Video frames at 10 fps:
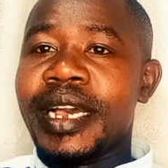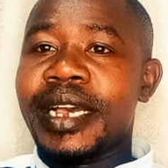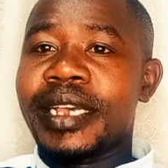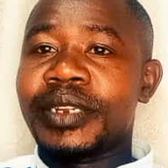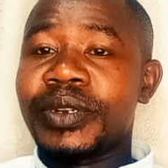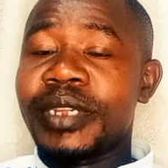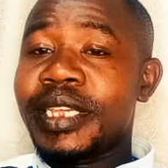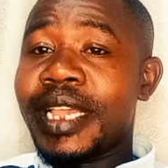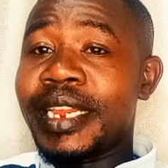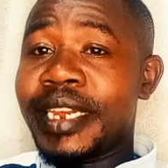
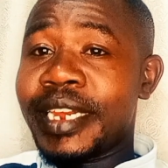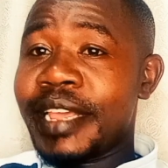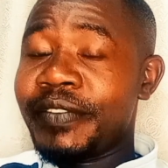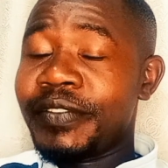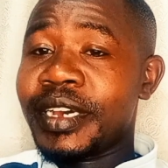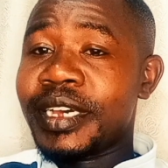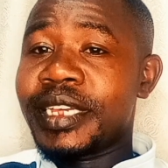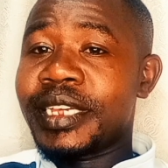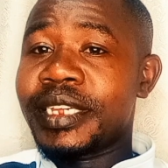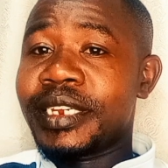today I never
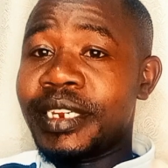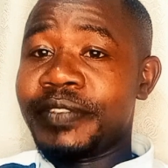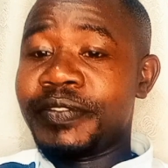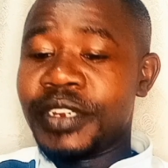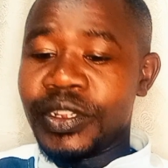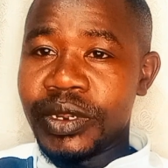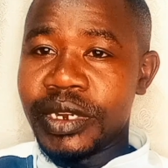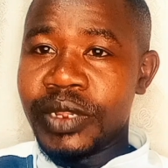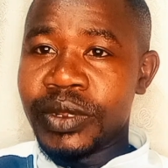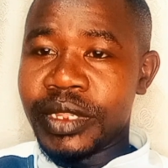did a video
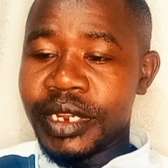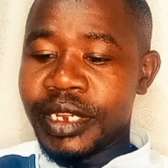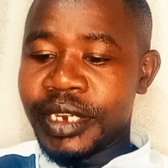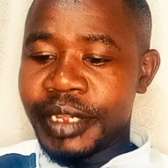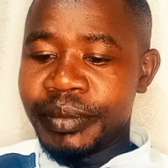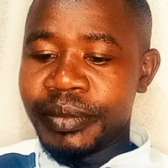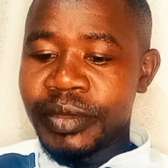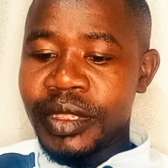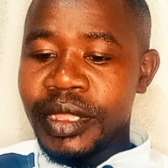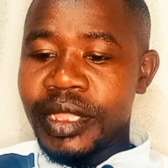during the daytime.
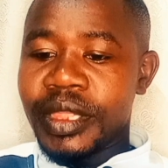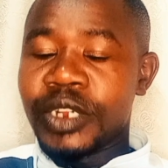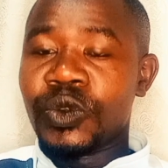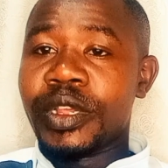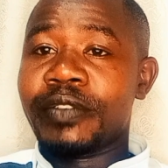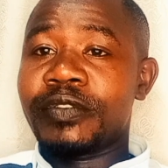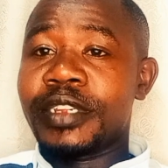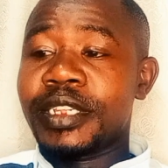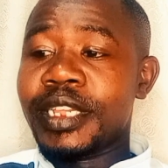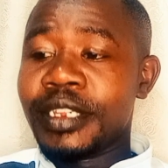That's why I've
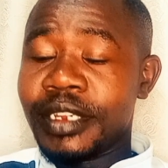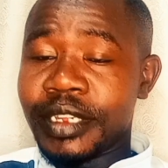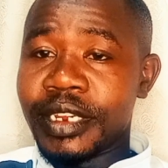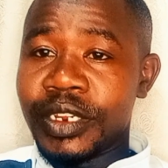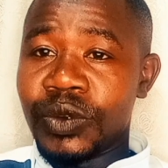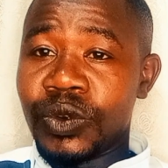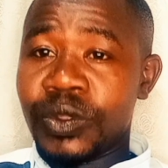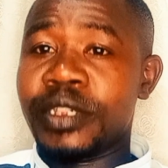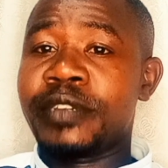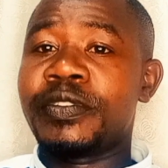just decided to do
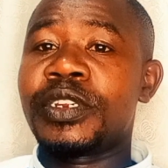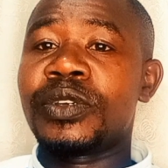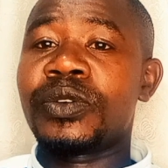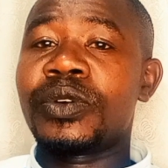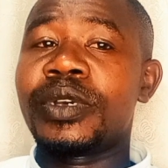this video